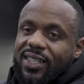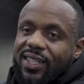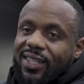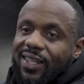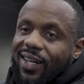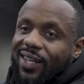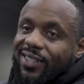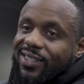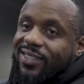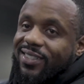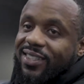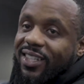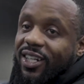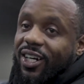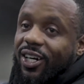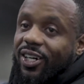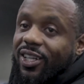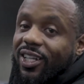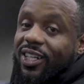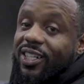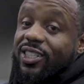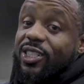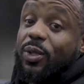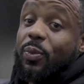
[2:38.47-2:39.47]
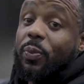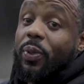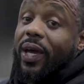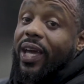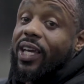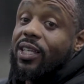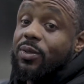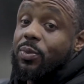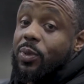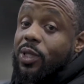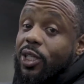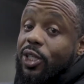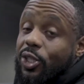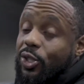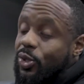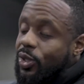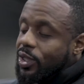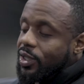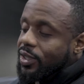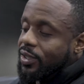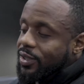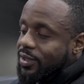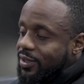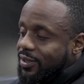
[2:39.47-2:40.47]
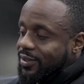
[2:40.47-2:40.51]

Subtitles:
like she said earlier, she pays me to do this.